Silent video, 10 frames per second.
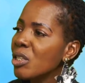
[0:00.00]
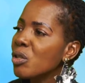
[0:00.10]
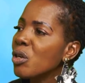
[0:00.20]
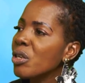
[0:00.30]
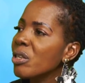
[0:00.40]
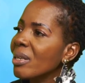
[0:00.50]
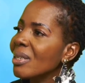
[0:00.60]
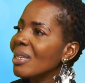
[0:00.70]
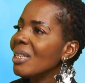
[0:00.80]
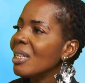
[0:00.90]
so you're not
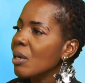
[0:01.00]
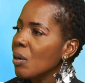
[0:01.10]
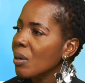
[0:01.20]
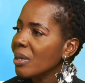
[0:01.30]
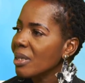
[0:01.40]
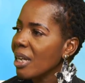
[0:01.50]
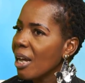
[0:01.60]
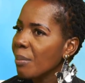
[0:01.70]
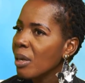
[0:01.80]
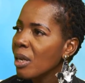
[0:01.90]
eating all the time.